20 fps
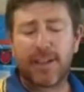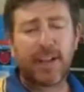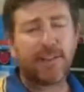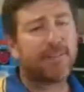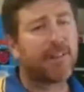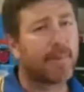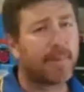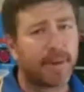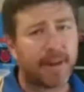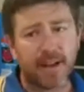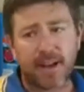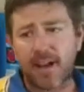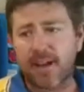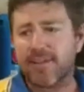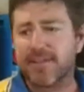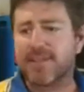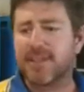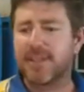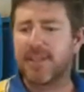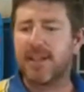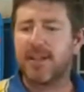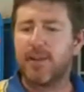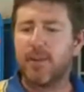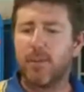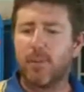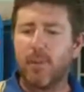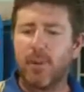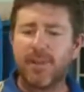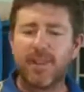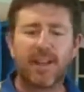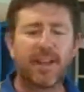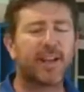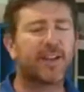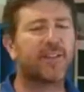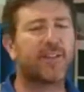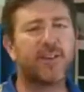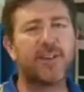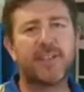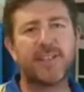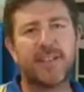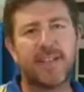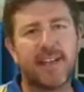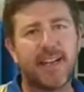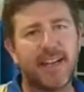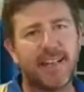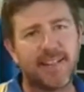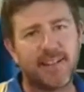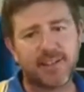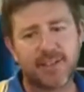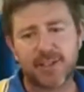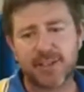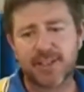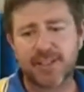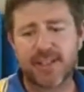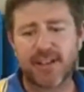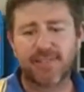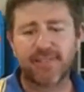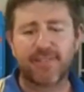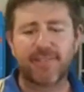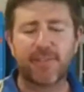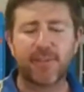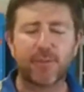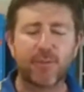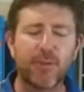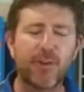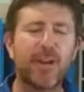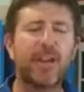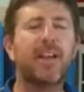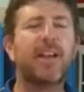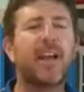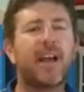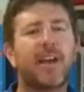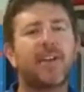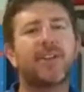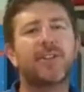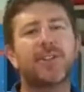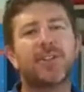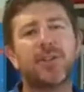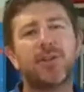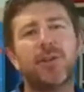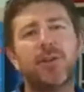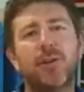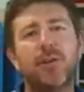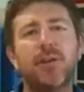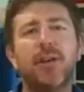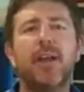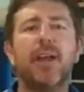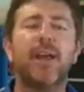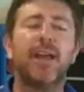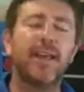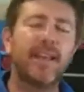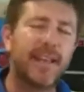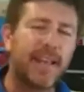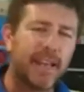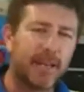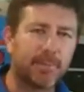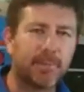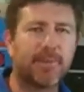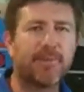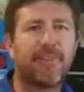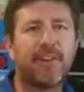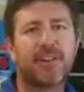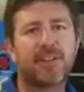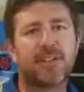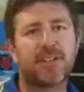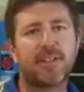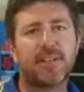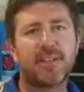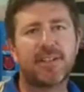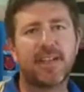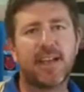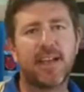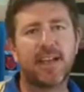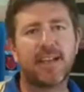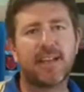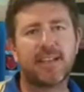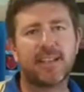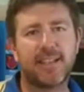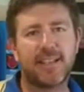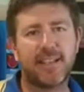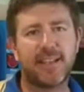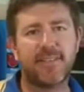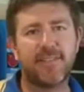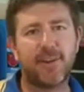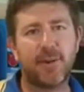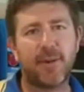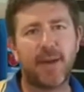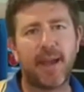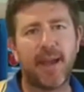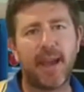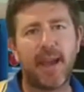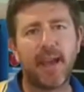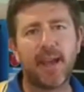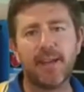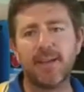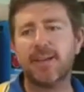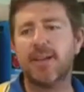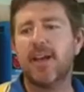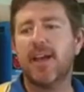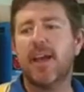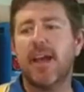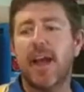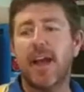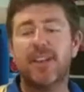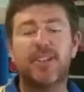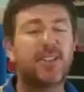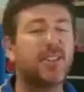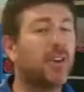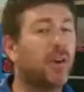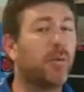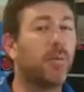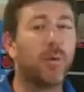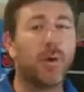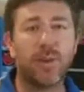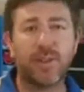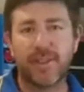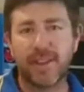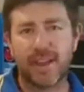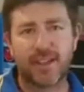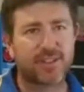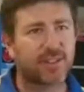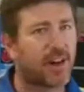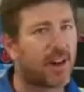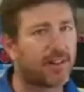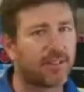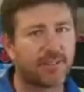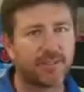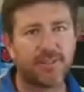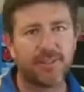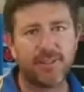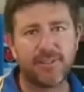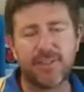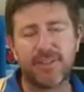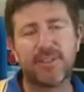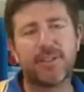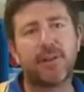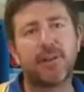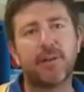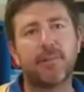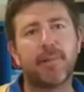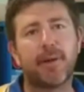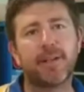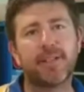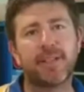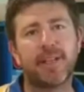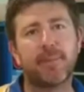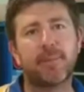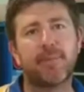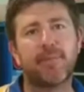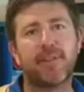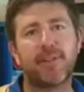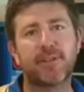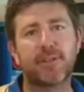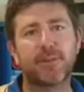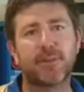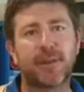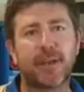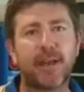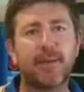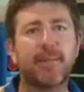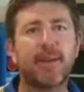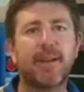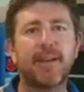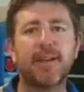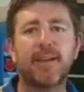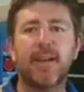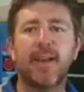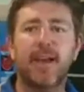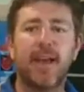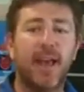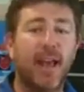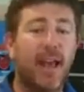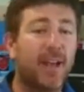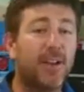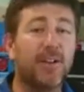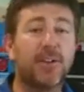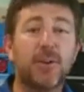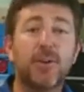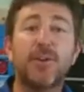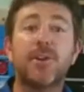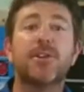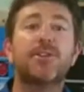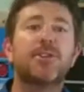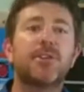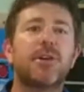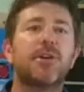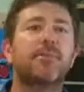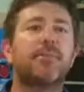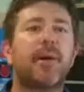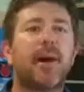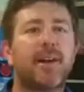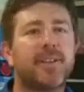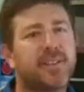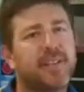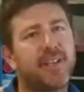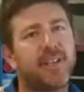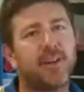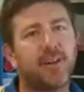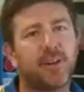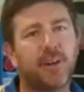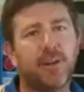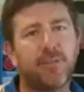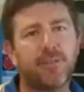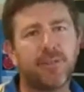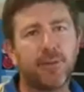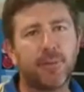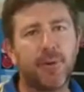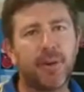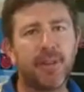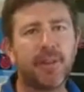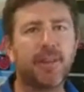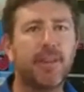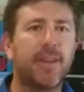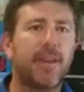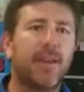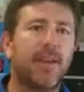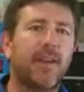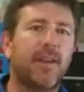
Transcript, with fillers: get rubber gloves with electricity and any of this sort of stuff. If you're really unsure, get a professional to, to give you a hand. It's not worth the extra 150, 200 bucks to get a professional to come in and do the certain parts that you're not confident with.